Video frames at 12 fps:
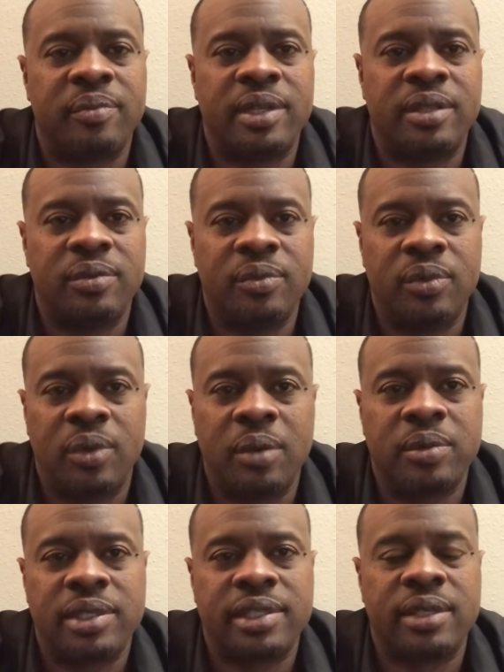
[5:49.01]
But I
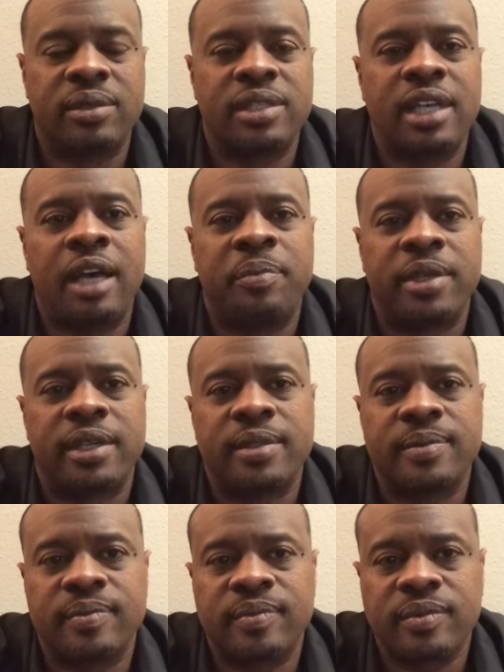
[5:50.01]
want to stay on topic.
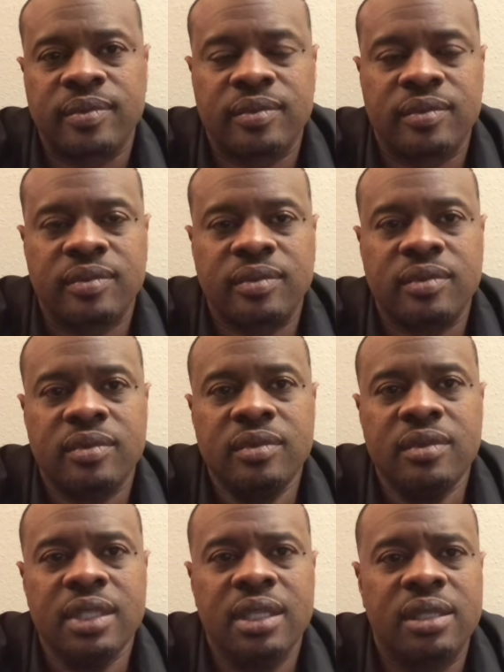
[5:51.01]

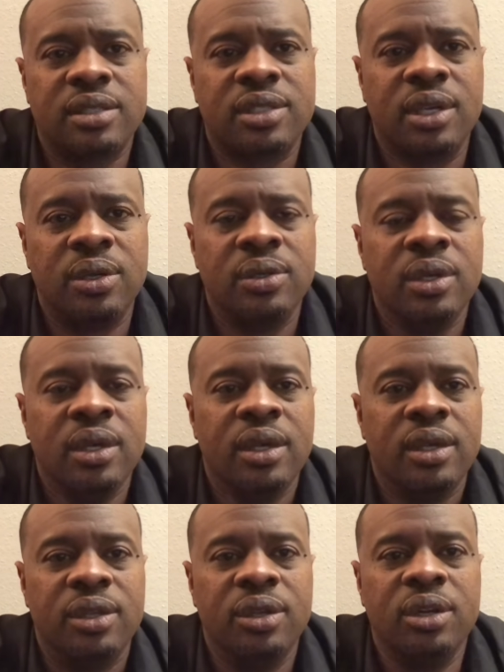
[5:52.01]
So
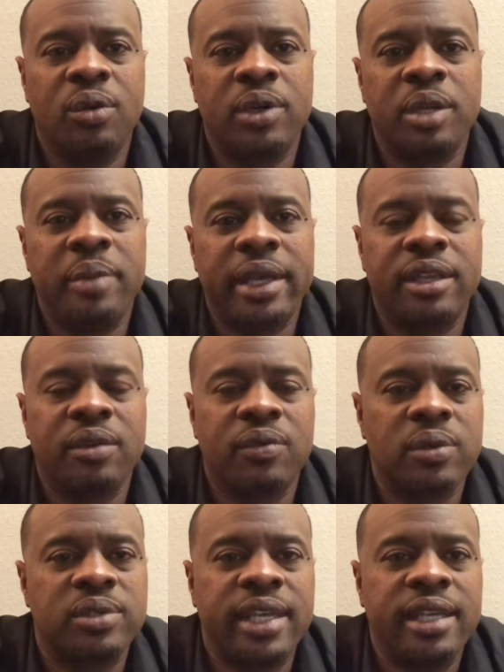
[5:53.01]
you don't want to make your
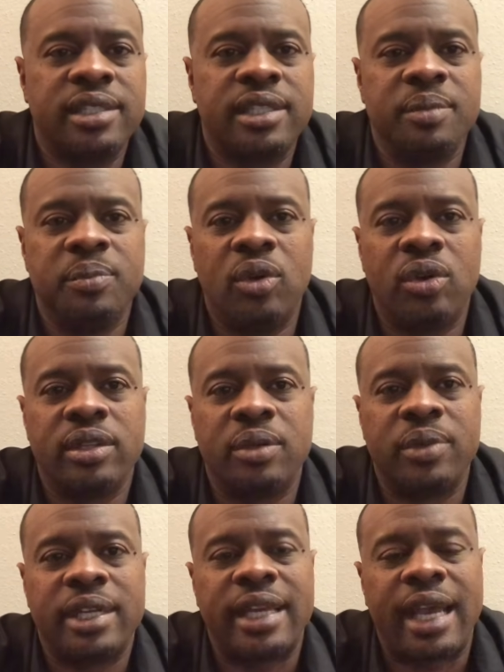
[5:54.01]
rotation more than
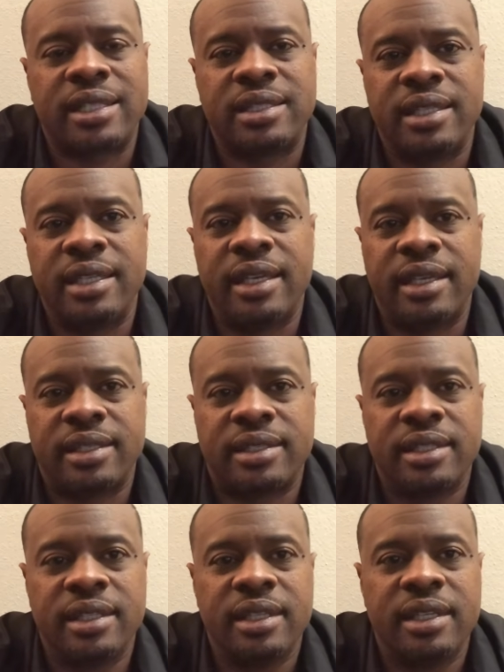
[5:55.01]
what it actually is.
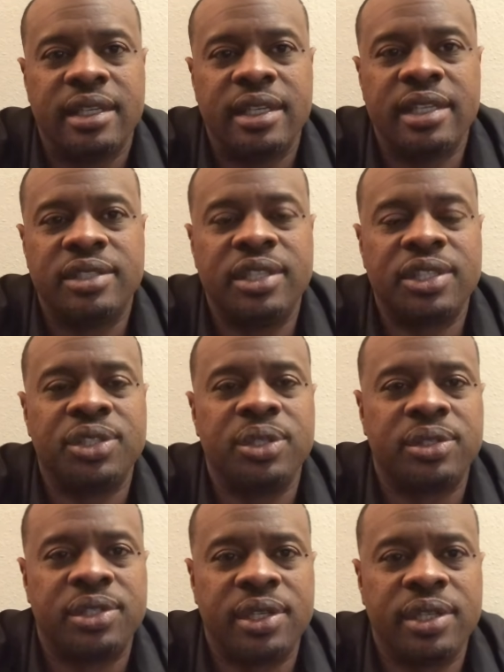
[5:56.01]
It's just your
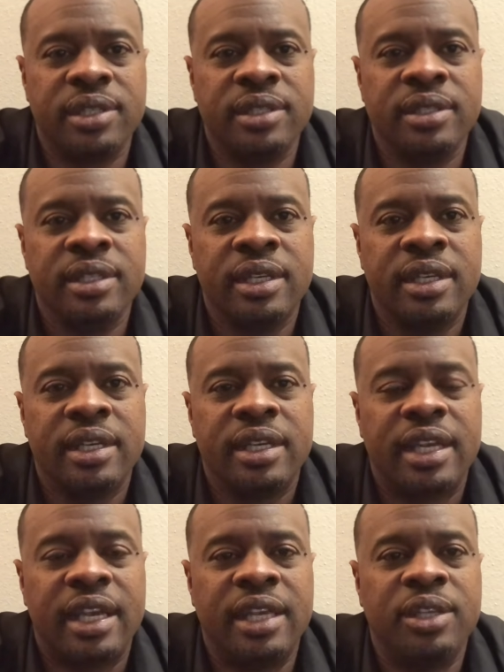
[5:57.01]
turn,
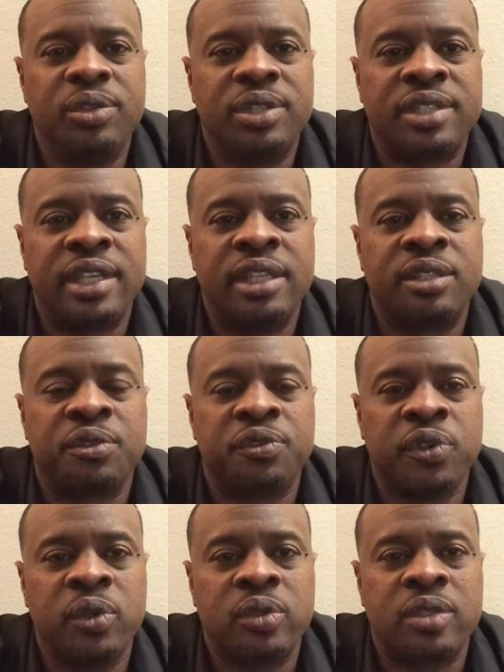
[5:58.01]
and you just eat the
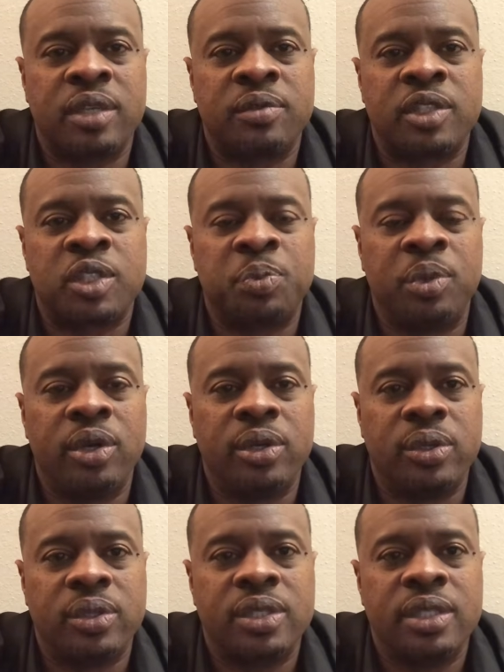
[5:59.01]
fruits of the
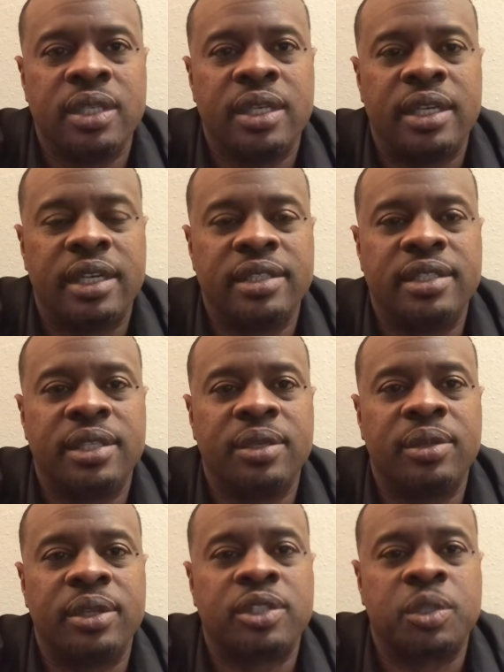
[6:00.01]
spoils until
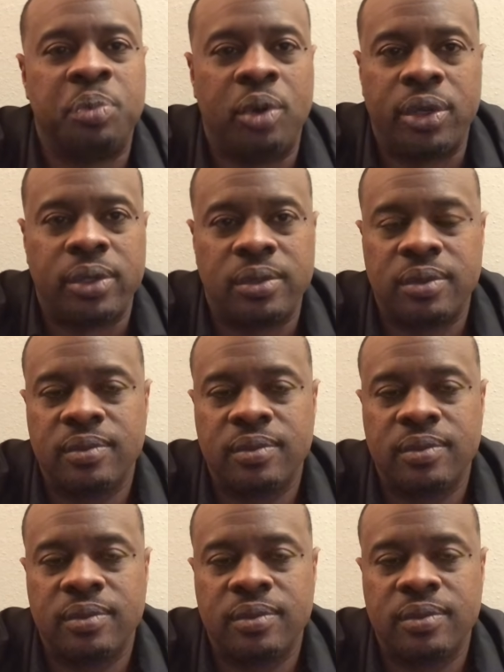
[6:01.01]
they're spoiled.